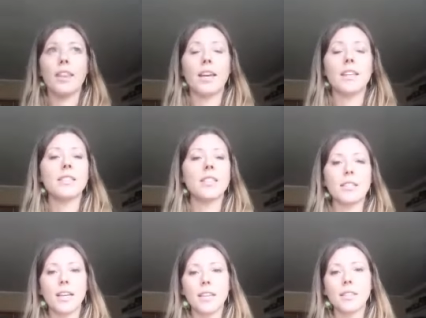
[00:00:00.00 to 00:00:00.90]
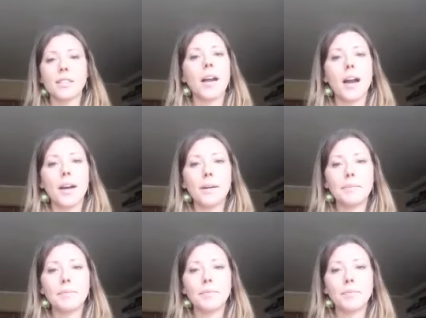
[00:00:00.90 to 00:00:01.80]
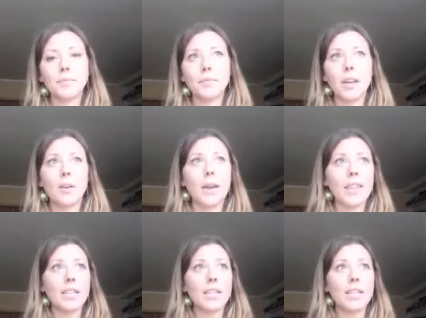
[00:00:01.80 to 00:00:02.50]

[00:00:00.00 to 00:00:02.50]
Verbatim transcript: that doesn't um, in a way that